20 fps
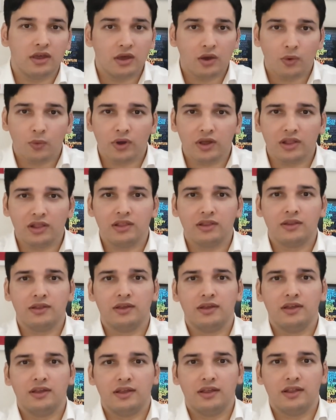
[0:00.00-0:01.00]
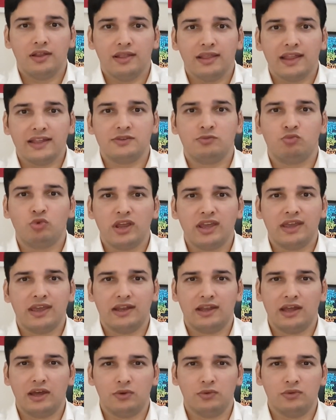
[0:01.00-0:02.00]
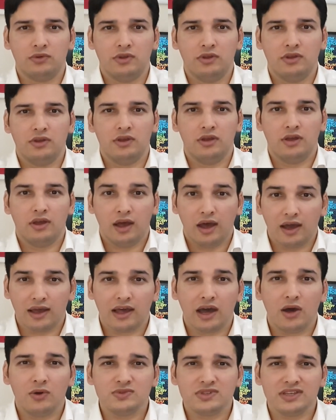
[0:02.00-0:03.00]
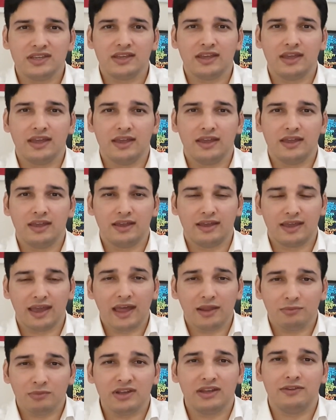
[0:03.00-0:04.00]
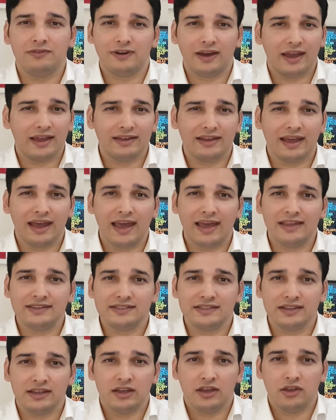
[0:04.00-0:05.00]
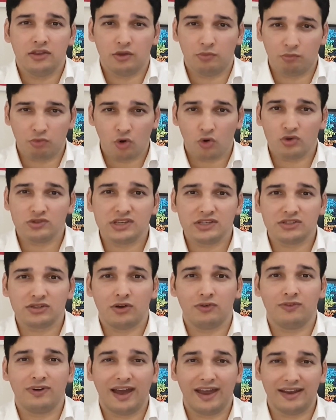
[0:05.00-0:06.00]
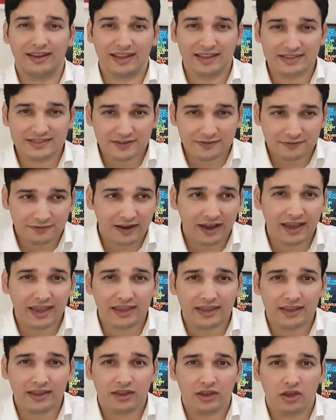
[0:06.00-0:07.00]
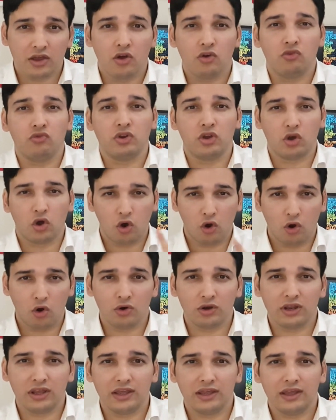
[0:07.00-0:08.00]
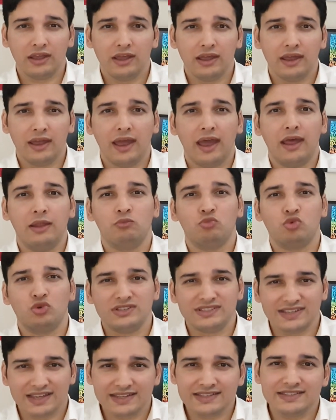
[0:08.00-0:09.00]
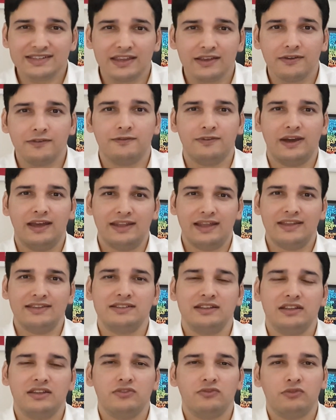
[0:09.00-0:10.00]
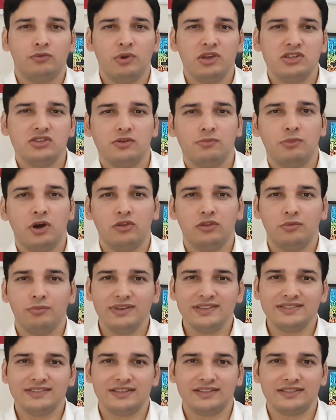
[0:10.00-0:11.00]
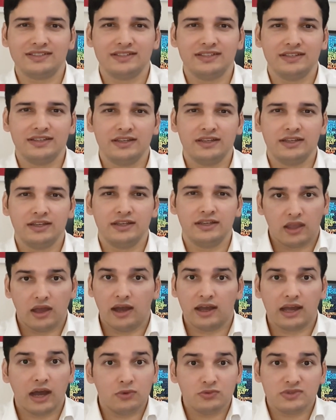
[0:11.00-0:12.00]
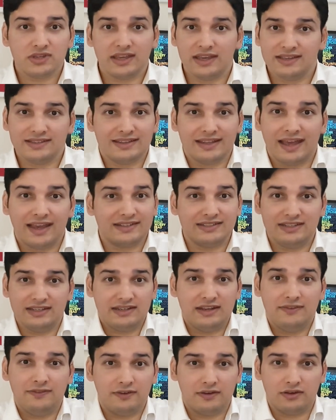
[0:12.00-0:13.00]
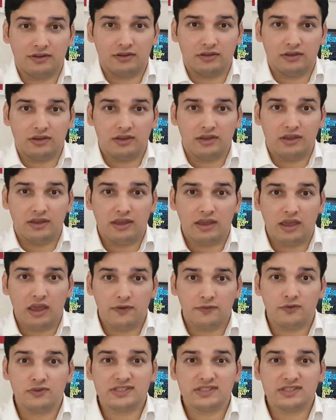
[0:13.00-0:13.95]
Well, let's break it down. Accounting can be defined as the process of identifying, recording, and presenting financial information about the business. Accounting isn't actually difficult. If you